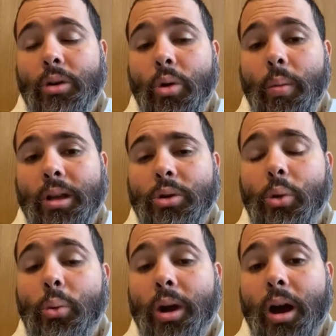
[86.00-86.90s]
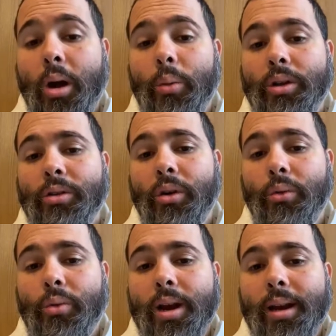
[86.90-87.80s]
no matter who we are, we're to
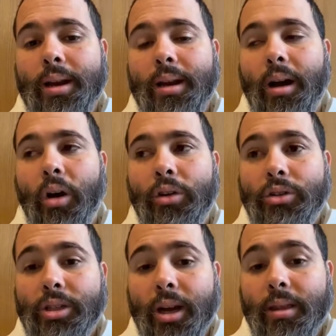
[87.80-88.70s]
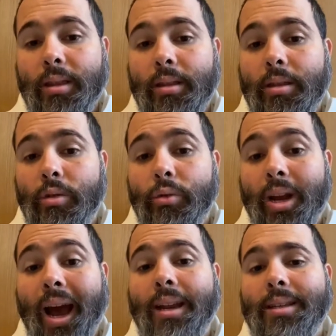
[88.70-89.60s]
really understand the
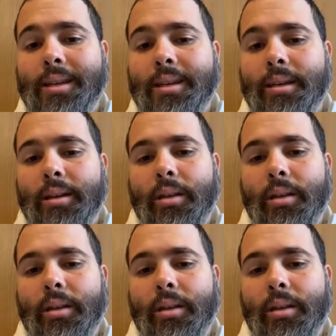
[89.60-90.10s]
reality